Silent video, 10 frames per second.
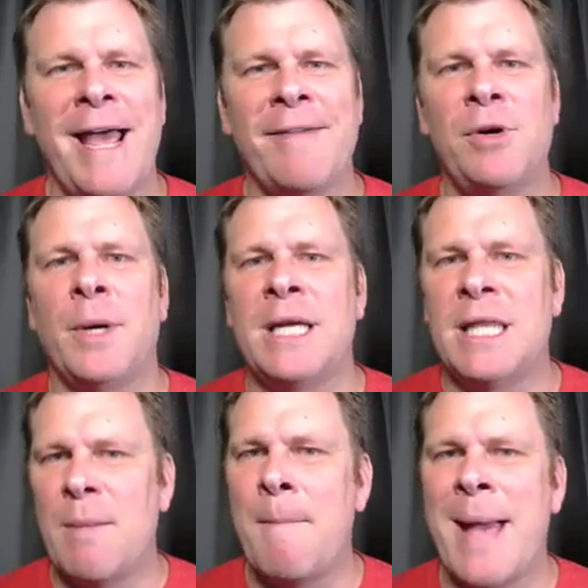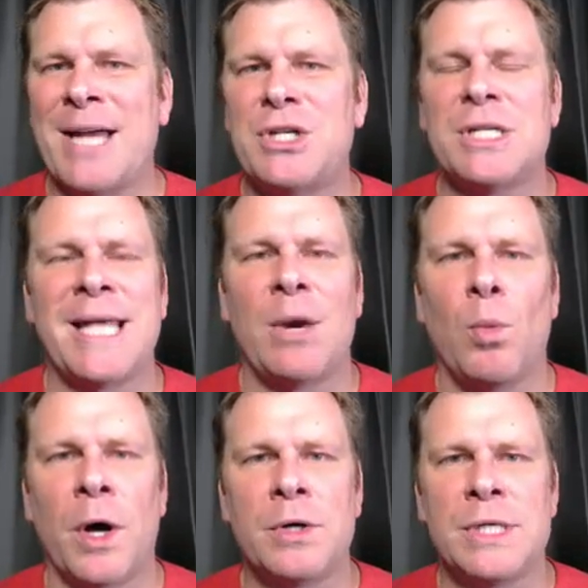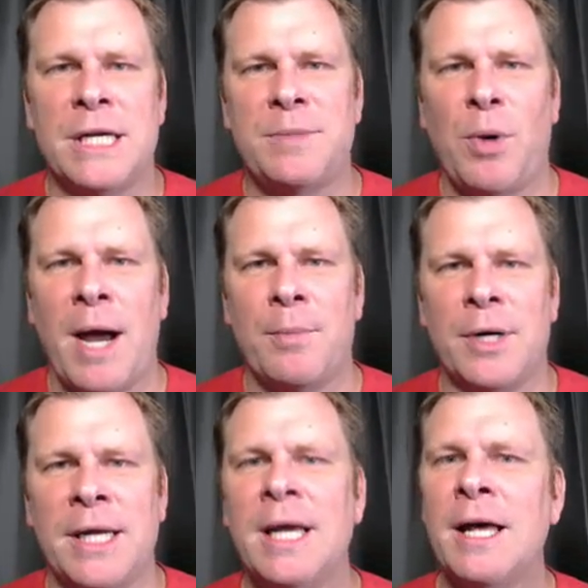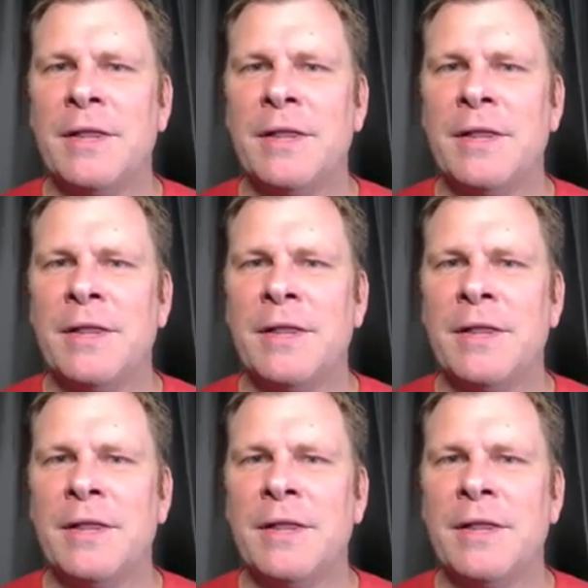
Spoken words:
everybody that matches that Water's Edge property